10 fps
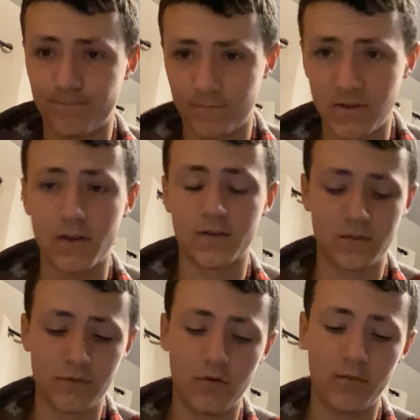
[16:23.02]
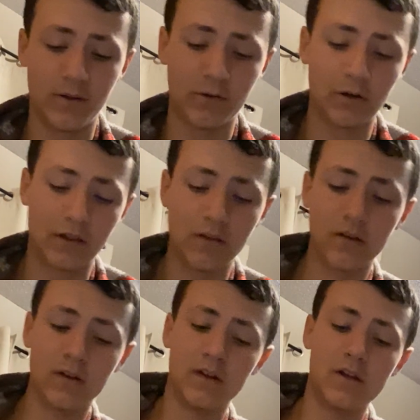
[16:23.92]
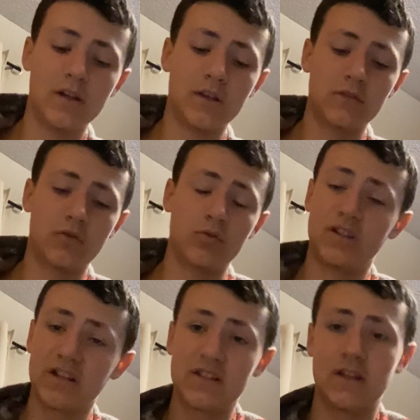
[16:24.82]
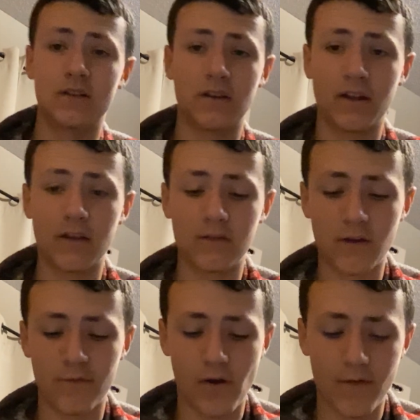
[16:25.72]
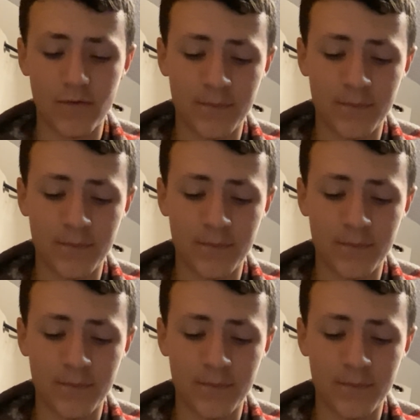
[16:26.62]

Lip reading: Yes, you heard me correctly. So 6 things, I guess, not 5.